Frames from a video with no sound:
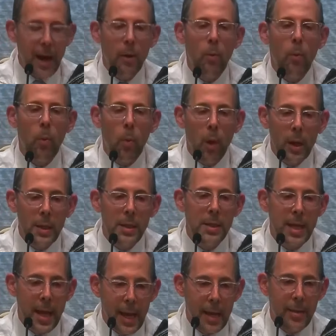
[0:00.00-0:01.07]
not
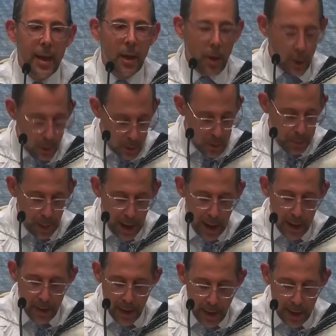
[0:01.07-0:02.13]
one day that goes
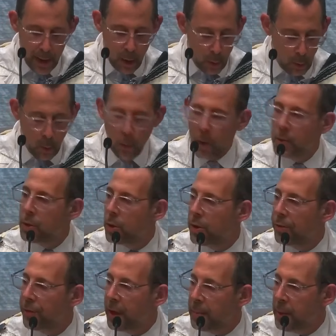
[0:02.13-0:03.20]
by that I don't
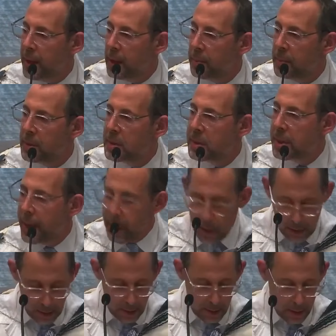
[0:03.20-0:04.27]
wonder if I made a
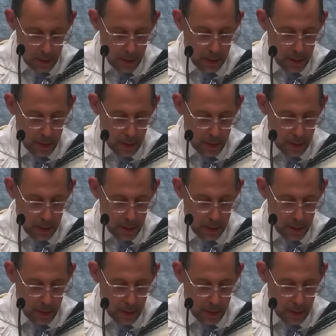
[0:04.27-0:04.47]
mistake.